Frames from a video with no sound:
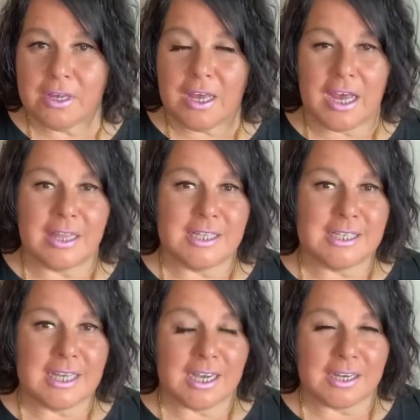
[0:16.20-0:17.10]
and this
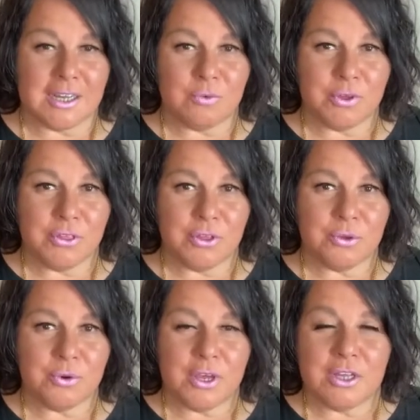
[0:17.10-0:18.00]
technique with
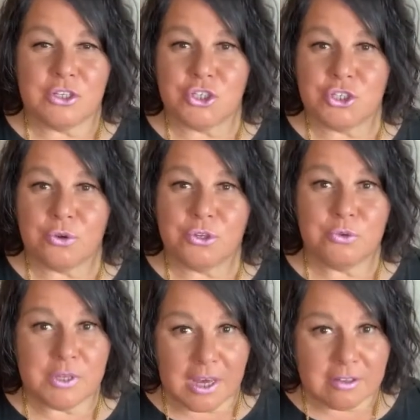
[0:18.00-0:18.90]
you to show you,
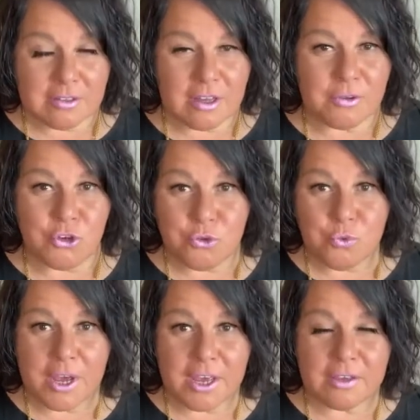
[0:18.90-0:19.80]
yes, a new
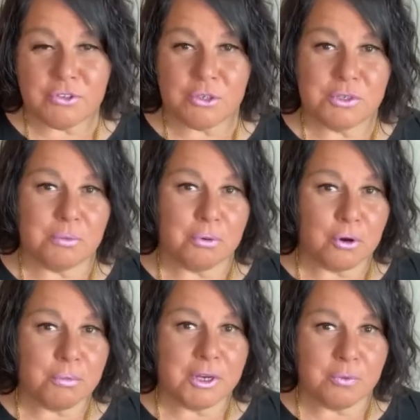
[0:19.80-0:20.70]
way of doing a
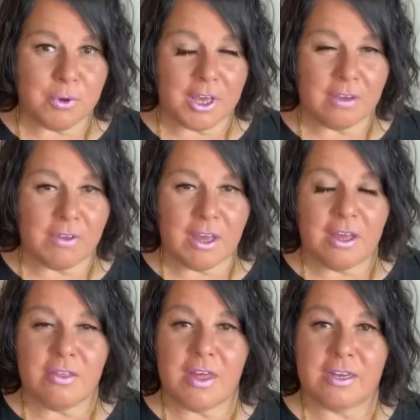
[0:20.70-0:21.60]
permanent wave
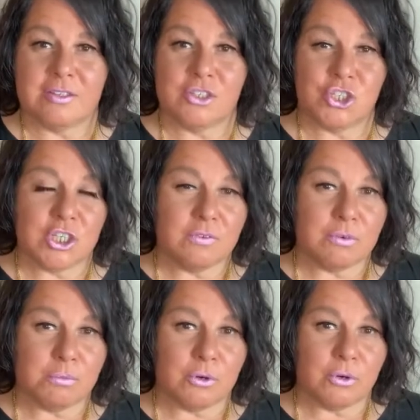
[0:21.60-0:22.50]
that is
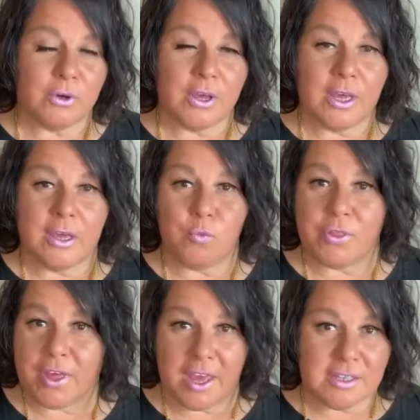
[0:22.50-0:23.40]
achievable with
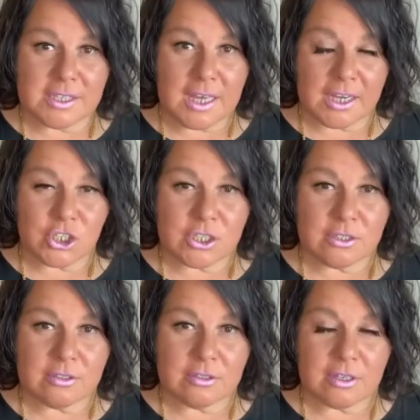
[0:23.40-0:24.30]
8
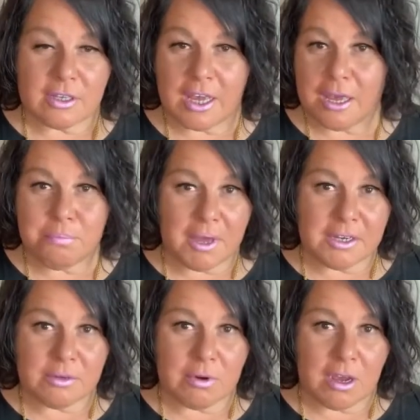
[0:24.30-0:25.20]
sections, 8
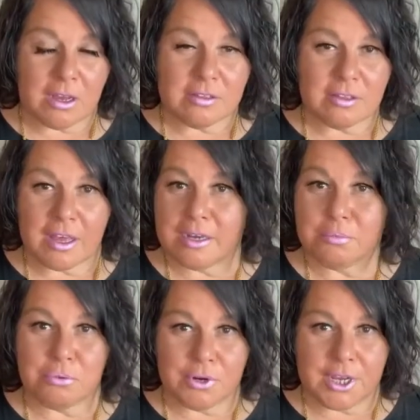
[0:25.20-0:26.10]
bendy rods, and a
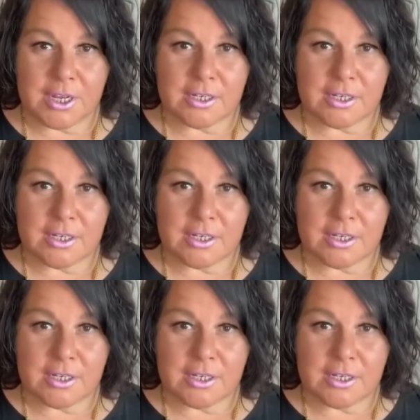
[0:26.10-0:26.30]
braid.